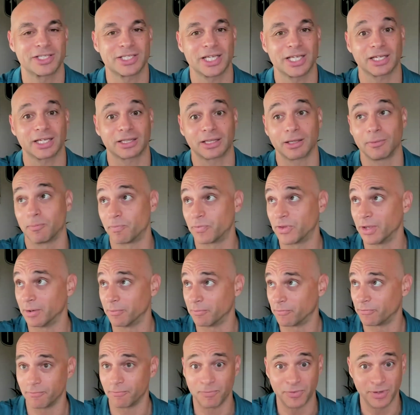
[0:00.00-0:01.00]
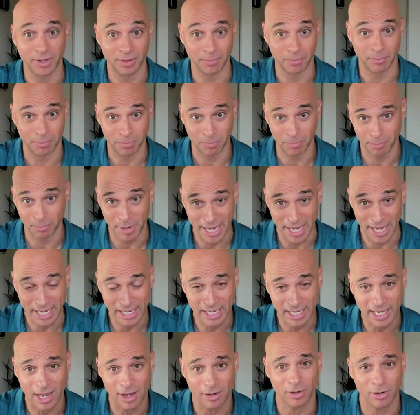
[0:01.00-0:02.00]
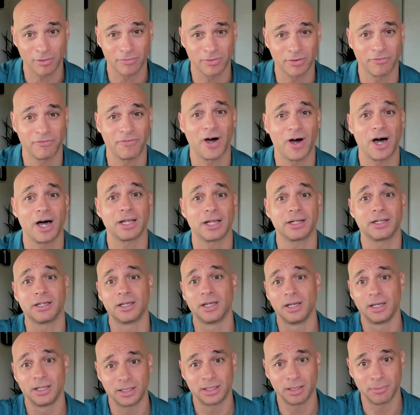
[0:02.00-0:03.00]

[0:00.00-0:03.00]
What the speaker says: It's like the bank account of the fund,